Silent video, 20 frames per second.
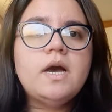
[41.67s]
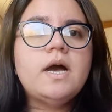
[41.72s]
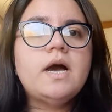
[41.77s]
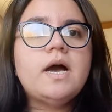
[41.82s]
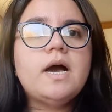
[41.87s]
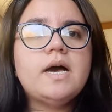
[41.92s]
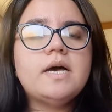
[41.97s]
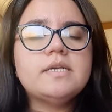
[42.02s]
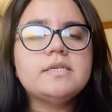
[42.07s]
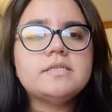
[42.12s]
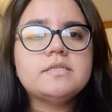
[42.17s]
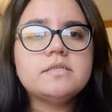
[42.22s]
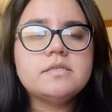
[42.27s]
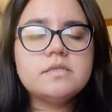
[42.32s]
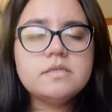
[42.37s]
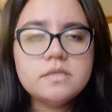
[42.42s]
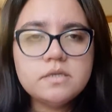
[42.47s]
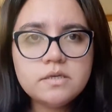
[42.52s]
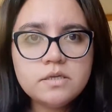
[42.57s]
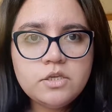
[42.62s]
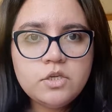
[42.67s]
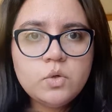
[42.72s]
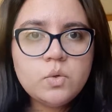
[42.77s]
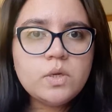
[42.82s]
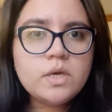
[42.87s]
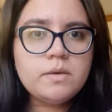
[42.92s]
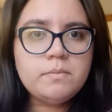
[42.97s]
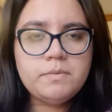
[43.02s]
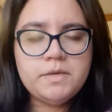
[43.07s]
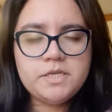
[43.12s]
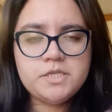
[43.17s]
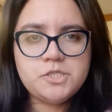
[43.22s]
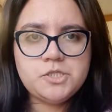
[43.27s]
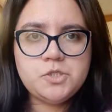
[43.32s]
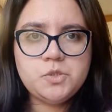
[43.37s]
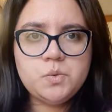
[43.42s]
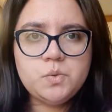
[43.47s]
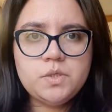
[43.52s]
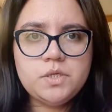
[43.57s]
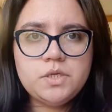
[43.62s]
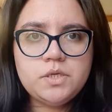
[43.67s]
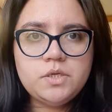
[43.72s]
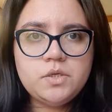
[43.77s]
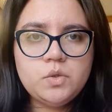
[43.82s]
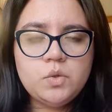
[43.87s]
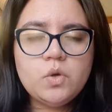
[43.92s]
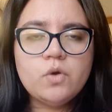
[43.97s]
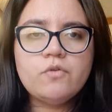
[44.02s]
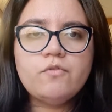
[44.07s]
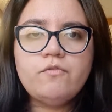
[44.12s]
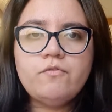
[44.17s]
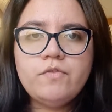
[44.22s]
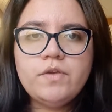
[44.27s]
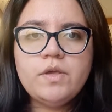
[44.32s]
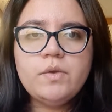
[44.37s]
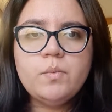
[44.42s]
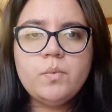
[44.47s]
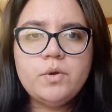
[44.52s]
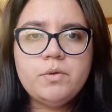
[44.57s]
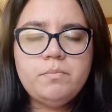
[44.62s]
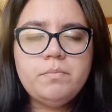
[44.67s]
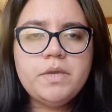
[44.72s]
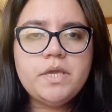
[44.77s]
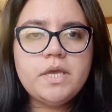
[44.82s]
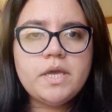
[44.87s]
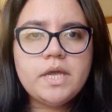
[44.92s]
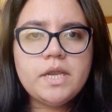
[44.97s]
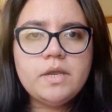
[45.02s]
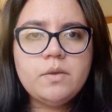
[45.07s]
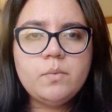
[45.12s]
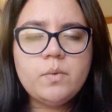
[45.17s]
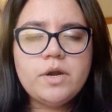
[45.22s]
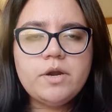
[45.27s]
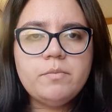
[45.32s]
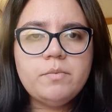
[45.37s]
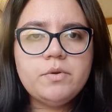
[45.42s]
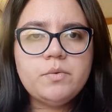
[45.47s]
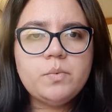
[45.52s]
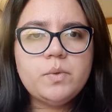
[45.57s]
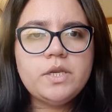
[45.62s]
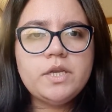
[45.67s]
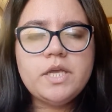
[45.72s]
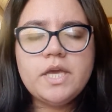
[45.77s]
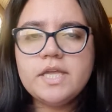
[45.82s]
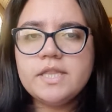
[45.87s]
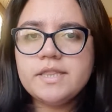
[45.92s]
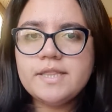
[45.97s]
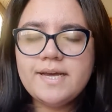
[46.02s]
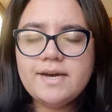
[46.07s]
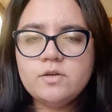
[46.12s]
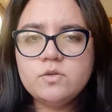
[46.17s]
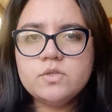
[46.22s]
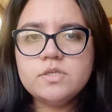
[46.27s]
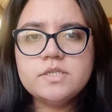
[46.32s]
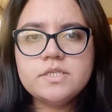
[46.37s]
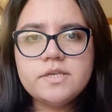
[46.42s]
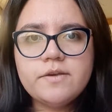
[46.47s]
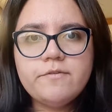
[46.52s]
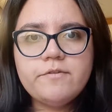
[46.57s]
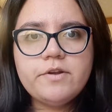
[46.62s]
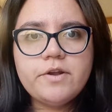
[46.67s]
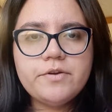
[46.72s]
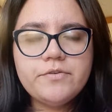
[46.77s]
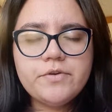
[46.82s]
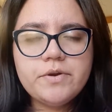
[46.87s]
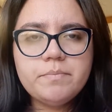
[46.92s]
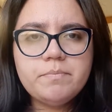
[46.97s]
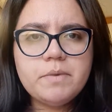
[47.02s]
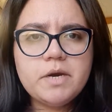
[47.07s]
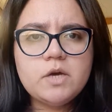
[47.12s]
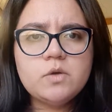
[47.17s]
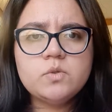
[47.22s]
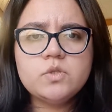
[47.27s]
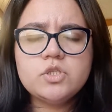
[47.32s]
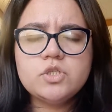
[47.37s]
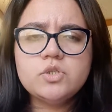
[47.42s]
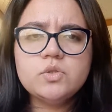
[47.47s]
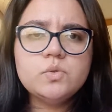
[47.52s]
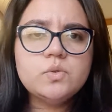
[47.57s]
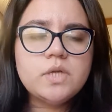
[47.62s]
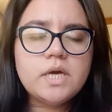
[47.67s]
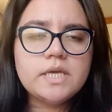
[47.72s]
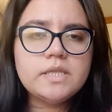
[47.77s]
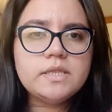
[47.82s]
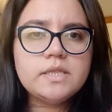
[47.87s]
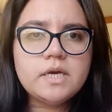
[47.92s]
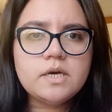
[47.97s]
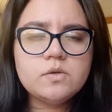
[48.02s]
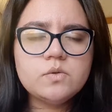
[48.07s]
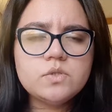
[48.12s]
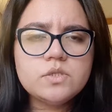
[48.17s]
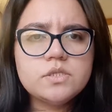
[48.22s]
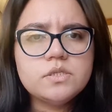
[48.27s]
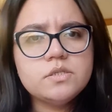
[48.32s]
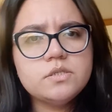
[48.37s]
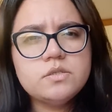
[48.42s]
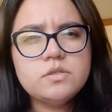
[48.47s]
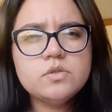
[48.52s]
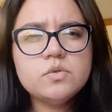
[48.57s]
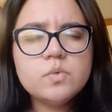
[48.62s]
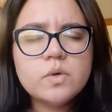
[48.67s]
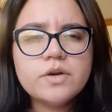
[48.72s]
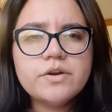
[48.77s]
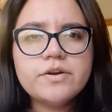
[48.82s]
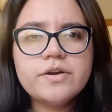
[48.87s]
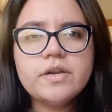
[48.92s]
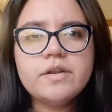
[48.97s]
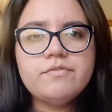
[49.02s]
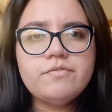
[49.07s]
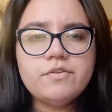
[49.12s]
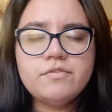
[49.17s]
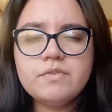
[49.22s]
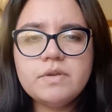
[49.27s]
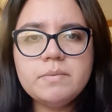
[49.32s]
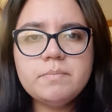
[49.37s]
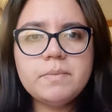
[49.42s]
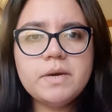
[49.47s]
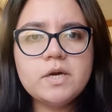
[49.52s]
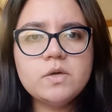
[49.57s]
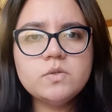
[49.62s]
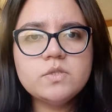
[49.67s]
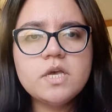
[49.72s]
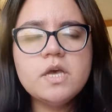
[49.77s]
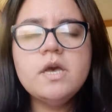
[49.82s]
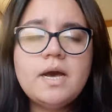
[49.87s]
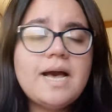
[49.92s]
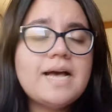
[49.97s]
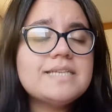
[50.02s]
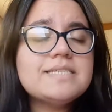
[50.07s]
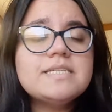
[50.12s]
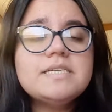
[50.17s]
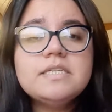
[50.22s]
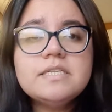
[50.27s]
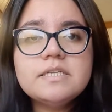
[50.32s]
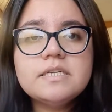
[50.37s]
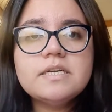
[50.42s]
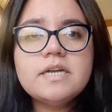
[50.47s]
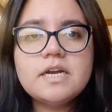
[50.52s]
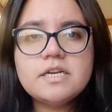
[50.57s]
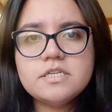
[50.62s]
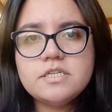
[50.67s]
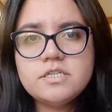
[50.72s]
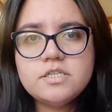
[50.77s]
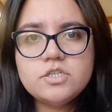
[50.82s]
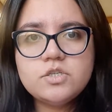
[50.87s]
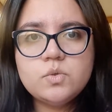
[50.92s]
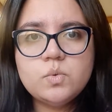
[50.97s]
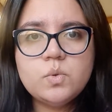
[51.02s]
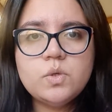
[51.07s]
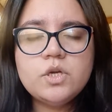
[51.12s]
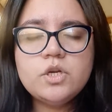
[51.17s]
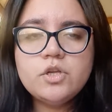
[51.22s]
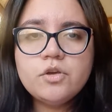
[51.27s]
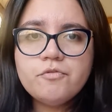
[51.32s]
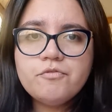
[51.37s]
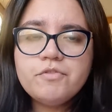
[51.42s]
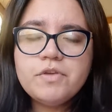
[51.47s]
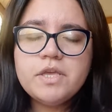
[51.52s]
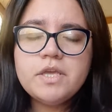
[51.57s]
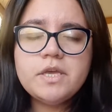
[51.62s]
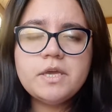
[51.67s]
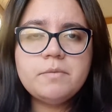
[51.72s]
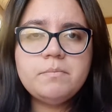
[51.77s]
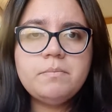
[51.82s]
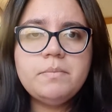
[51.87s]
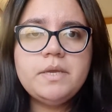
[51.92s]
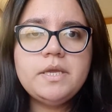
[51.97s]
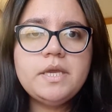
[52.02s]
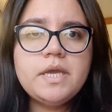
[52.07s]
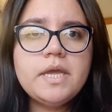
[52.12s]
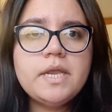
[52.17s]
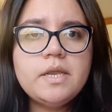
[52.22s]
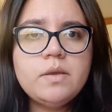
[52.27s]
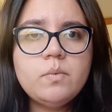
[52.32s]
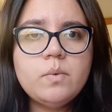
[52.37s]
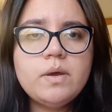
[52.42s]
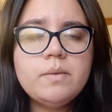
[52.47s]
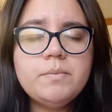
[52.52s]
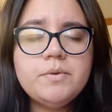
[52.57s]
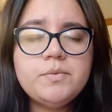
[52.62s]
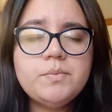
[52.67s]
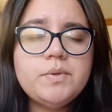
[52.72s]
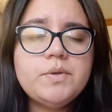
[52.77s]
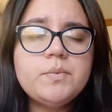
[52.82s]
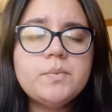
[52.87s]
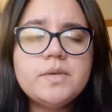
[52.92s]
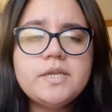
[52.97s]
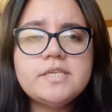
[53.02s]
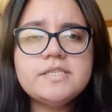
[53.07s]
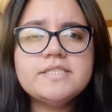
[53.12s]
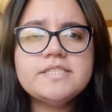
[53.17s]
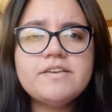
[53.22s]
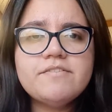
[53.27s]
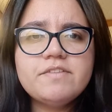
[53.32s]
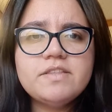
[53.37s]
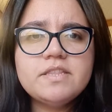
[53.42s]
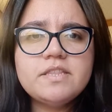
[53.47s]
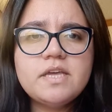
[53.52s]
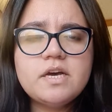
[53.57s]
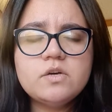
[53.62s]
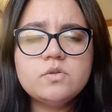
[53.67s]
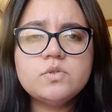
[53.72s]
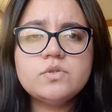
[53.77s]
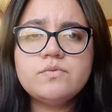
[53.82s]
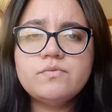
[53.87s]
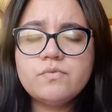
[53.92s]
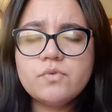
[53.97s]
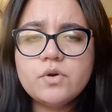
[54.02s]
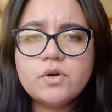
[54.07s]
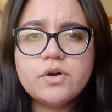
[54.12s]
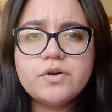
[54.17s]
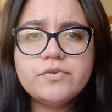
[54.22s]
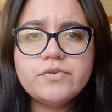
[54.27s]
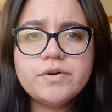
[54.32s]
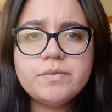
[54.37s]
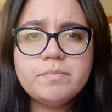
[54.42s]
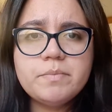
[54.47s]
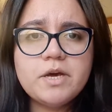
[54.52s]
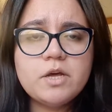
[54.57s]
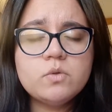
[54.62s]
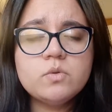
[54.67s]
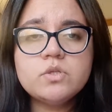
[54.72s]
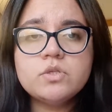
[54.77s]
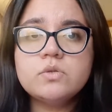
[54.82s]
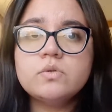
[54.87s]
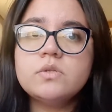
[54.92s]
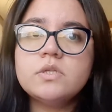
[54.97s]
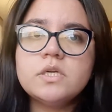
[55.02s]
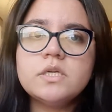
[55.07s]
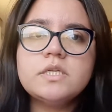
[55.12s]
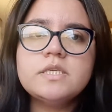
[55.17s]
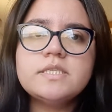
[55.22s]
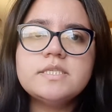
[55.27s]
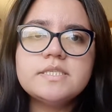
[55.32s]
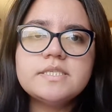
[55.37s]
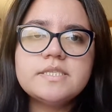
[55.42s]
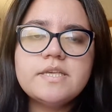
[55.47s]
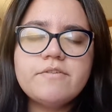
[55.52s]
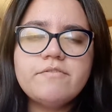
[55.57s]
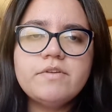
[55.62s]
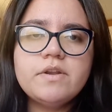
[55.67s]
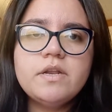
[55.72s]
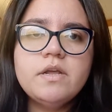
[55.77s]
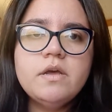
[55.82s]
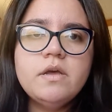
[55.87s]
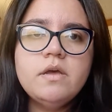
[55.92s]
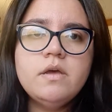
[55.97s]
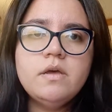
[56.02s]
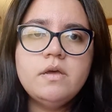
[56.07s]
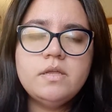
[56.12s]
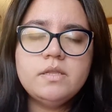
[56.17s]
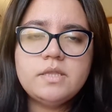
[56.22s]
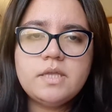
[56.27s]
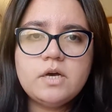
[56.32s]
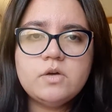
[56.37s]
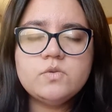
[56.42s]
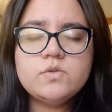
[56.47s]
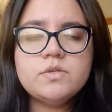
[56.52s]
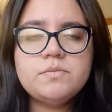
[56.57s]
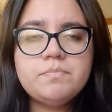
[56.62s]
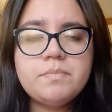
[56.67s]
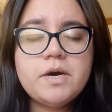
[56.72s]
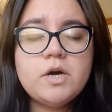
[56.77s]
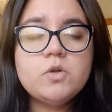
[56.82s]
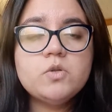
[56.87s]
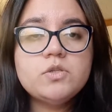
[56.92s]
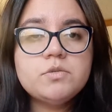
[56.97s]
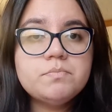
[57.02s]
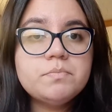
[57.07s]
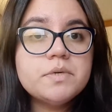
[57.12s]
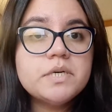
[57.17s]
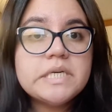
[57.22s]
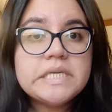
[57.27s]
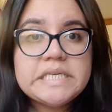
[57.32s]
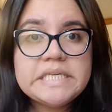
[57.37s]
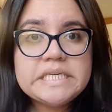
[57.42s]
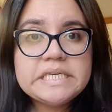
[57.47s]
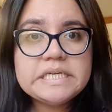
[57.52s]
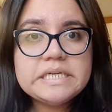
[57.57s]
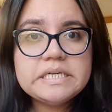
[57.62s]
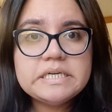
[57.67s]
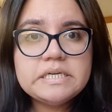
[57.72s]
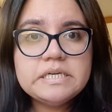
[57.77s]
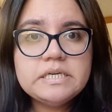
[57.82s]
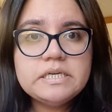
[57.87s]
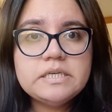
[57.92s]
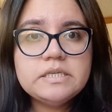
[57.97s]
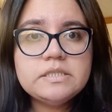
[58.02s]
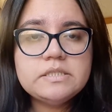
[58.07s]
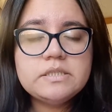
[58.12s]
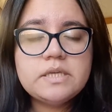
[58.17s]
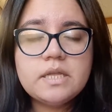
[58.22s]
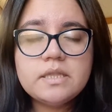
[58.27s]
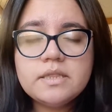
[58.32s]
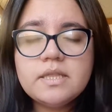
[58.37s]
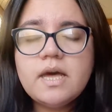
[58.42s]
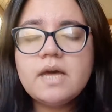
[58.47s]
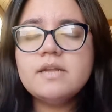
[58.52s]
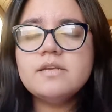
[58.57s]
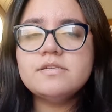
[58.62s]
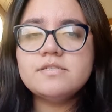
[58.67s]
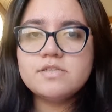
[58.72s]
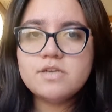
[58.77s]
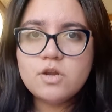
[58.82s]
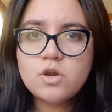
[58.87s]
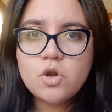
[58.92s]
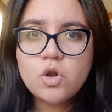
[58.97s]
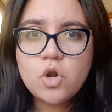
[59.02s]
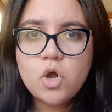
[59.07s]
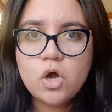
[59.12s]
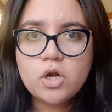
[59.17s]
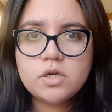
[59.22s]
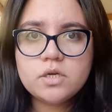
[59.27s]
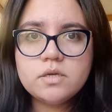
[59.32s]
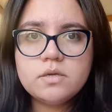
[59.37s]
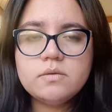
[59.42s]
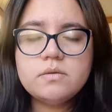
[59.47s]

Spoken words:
As a UK based student, your fee would be anywhere between £8,700 to £9,250. As an international student, your fee can be anywhere between £27,400 to £37,000 per year, and that is a lot.